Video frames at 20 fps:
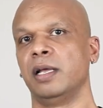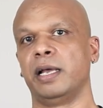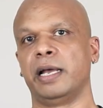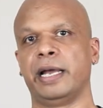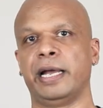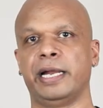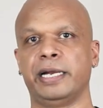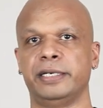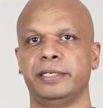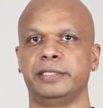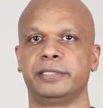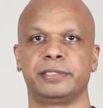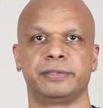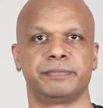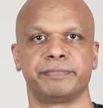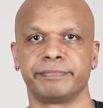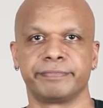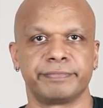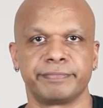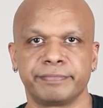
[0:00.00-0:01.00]
and,
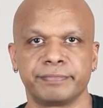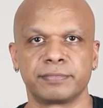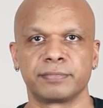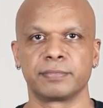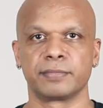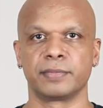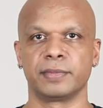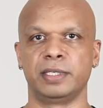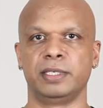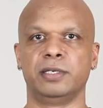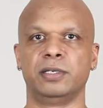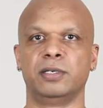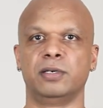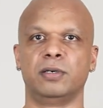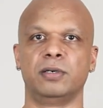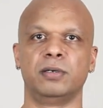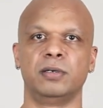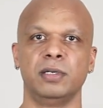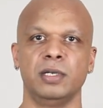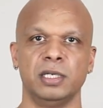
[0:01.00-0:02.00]
you
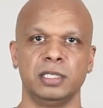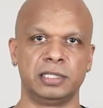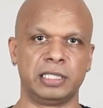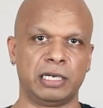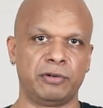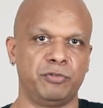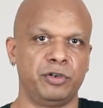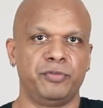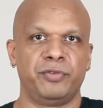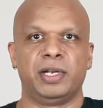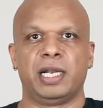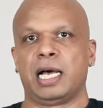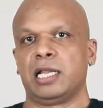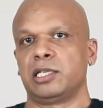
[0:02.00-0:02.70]
know, then we will